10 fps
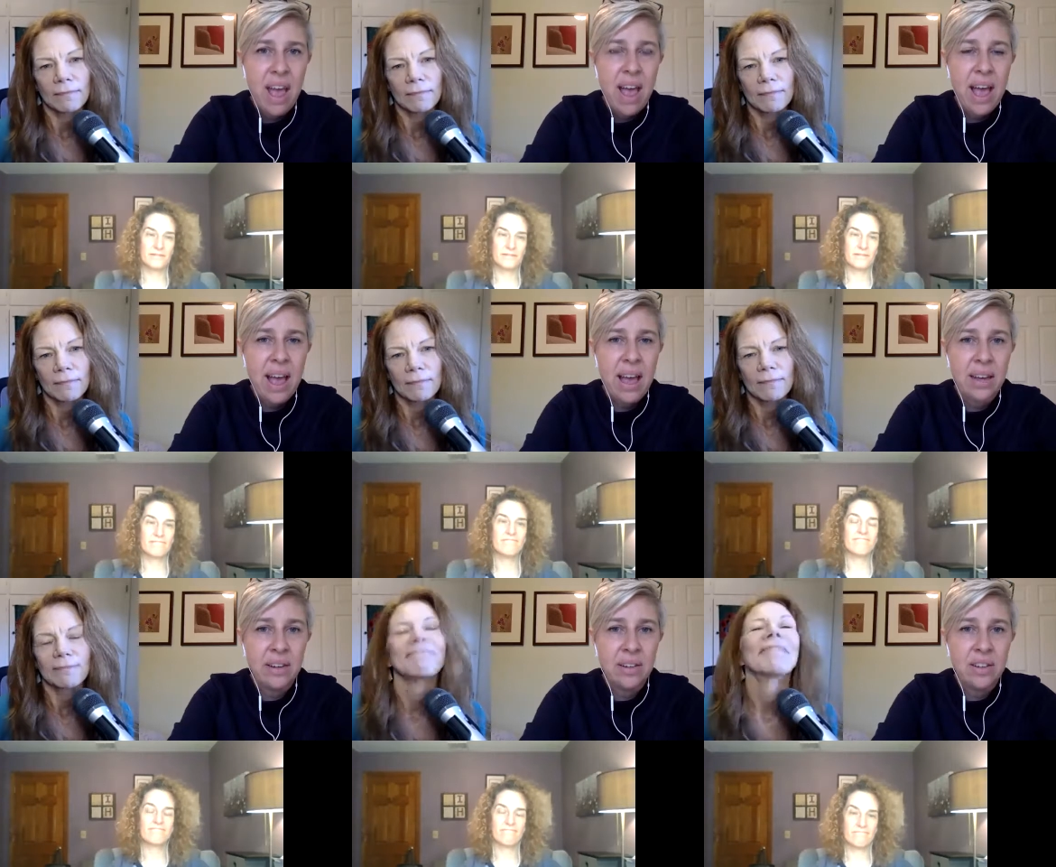
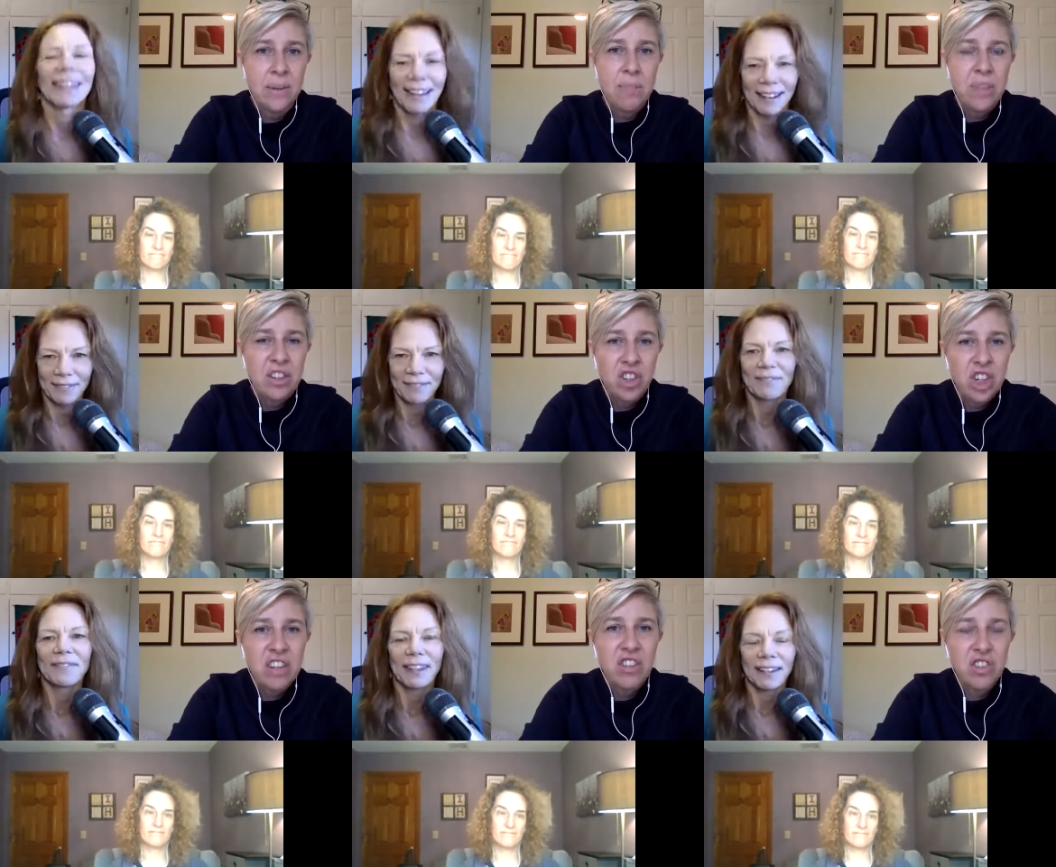Speaker 1: and yeah
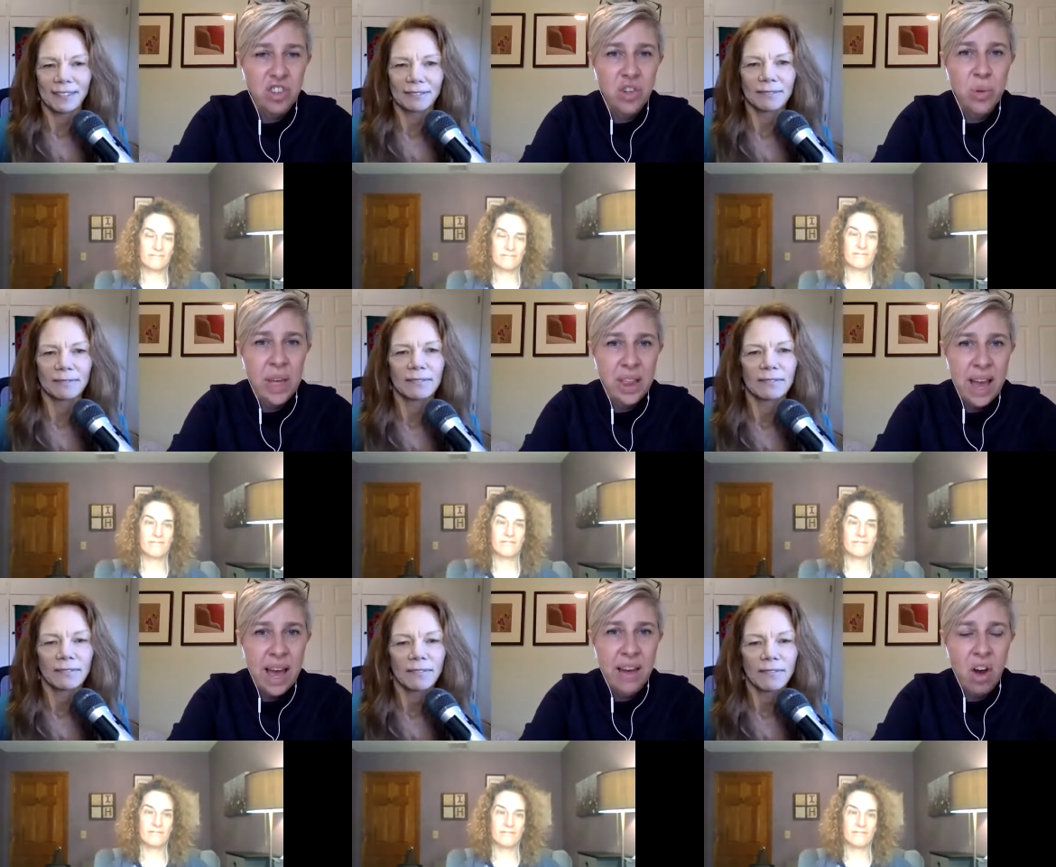just doing
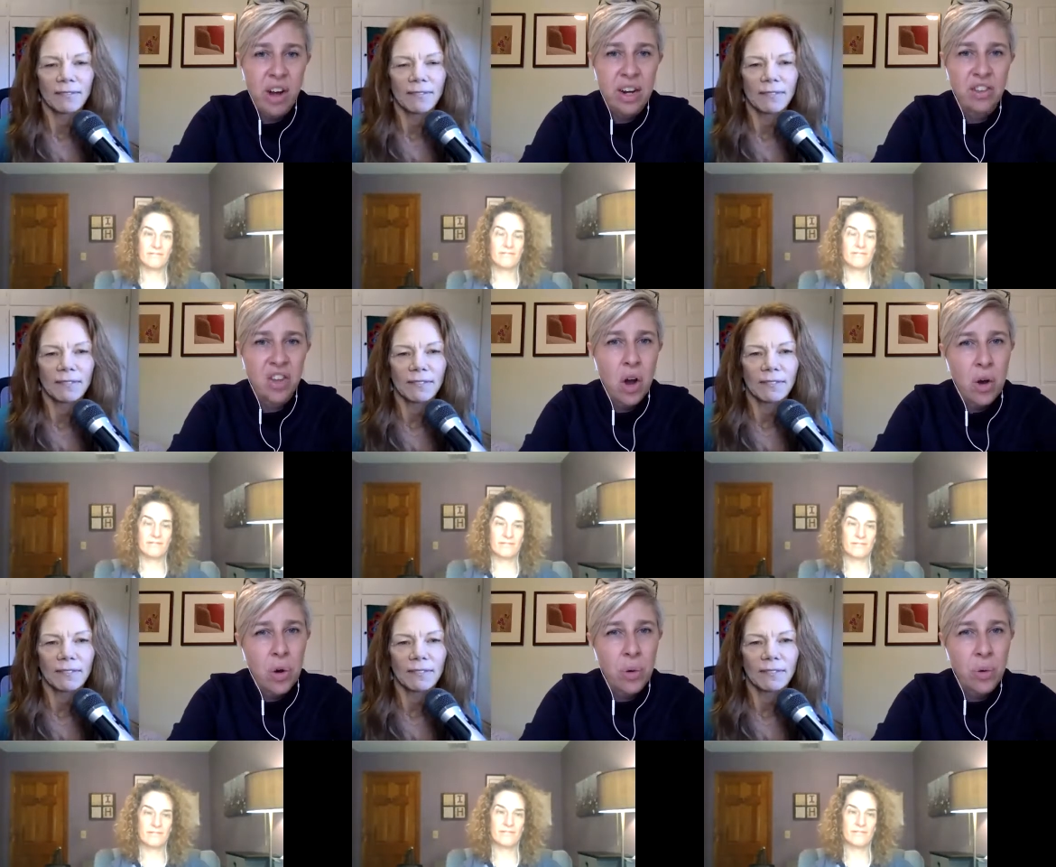that on its
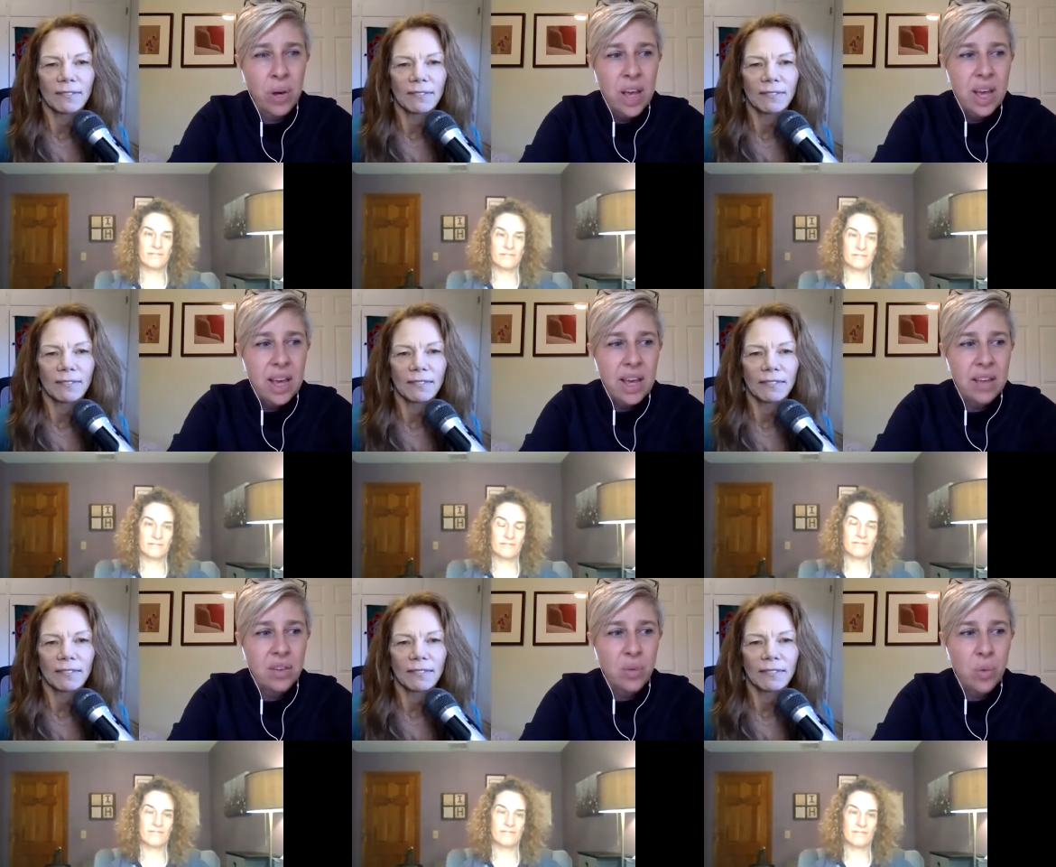own
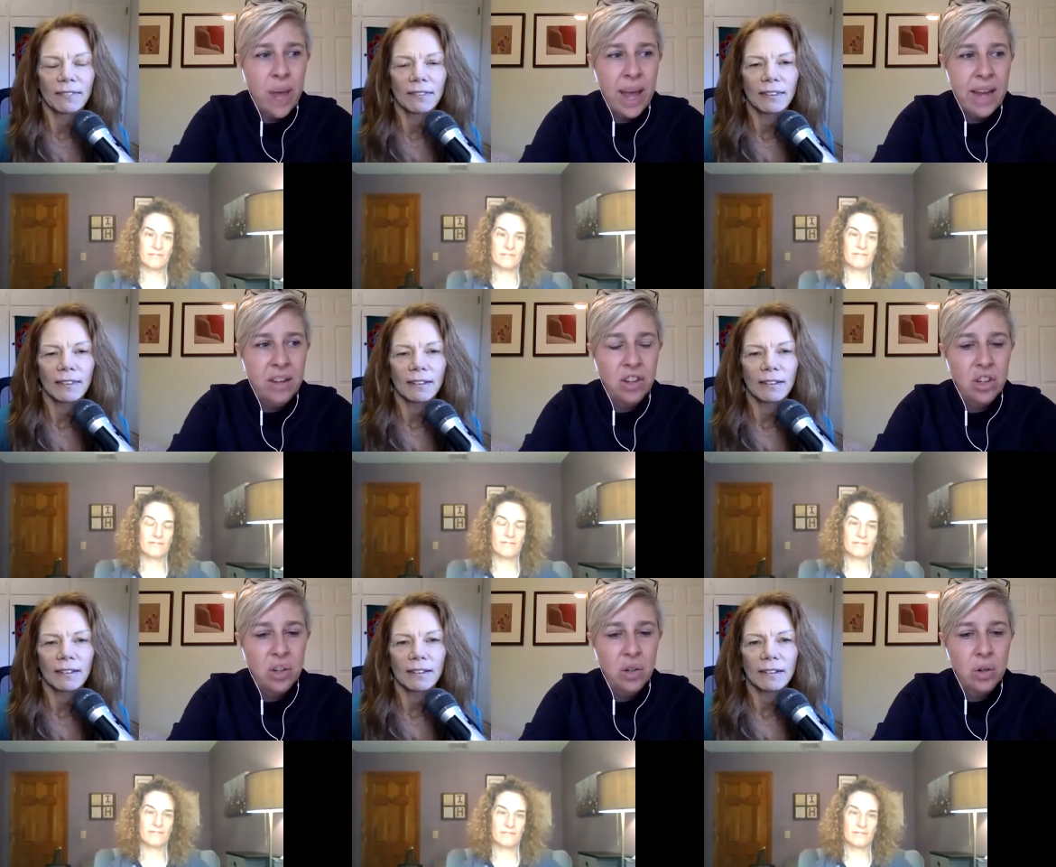is a way
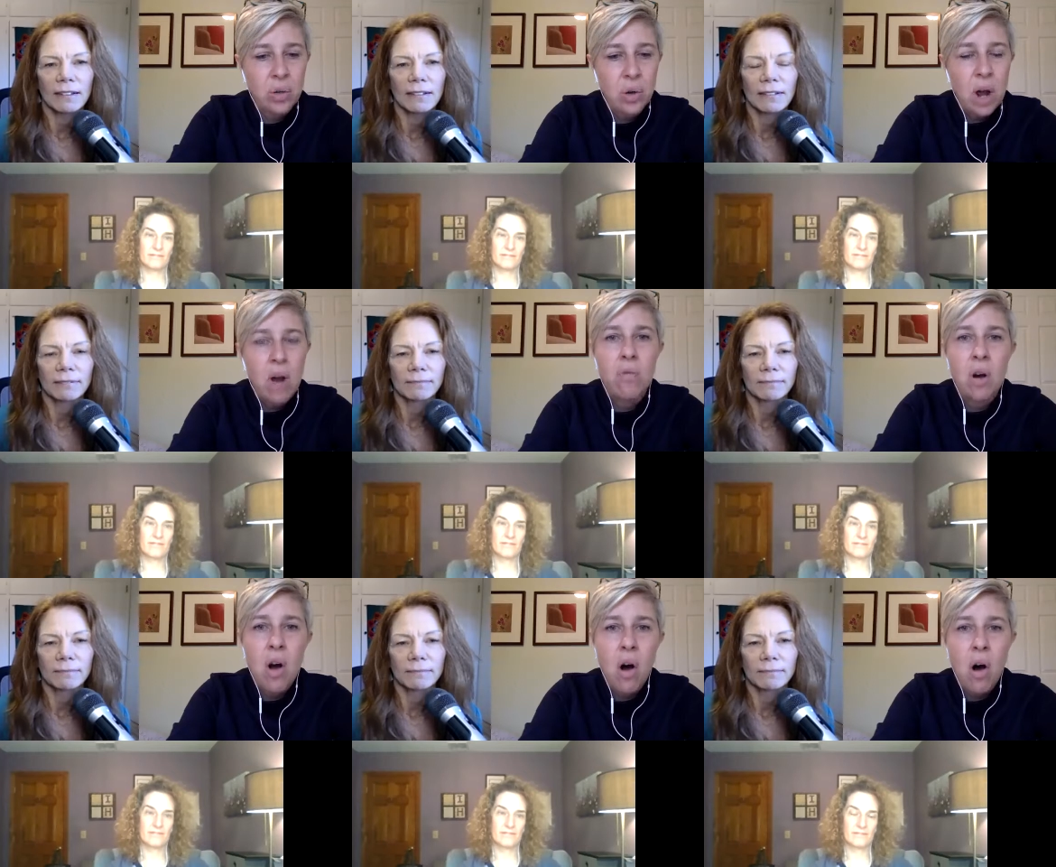to
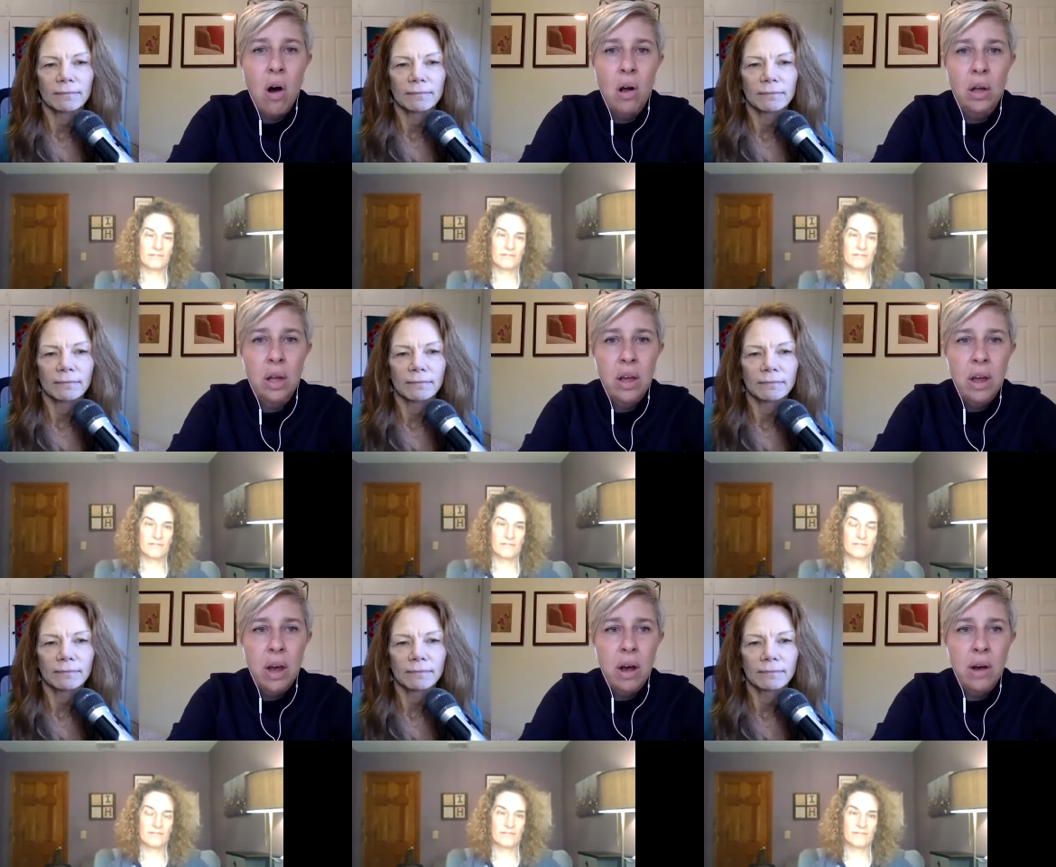recall
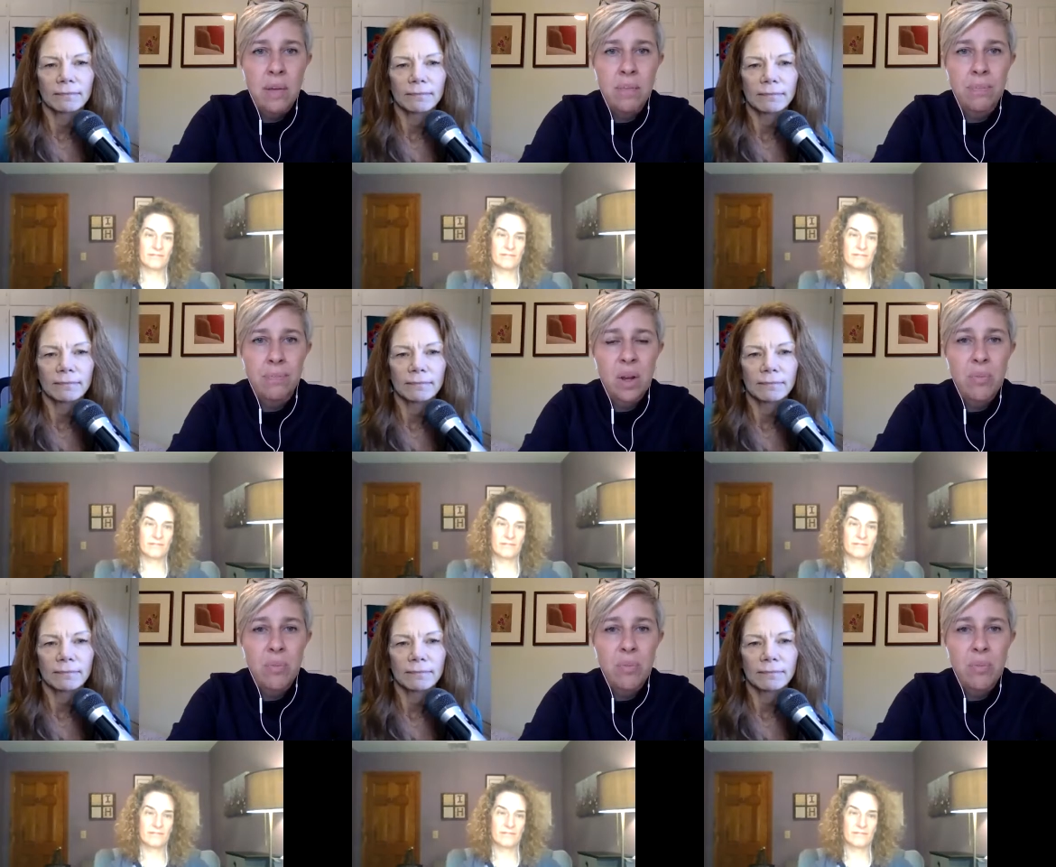um,